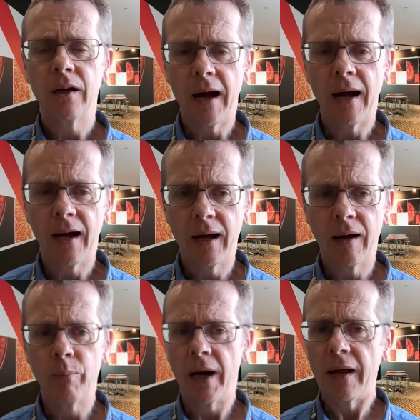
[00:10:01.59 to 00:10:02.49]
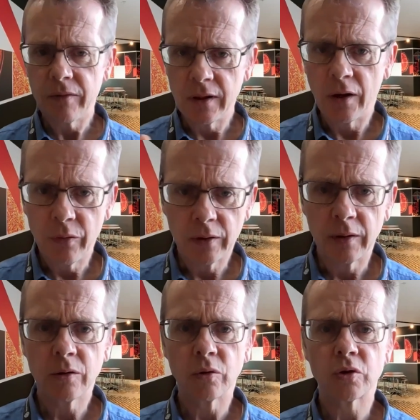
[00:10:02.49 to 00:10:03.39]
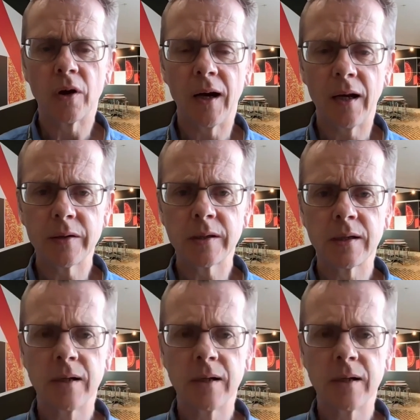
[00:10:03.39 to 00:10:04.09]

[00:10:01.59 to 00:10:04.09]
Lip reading: but, the clinical trials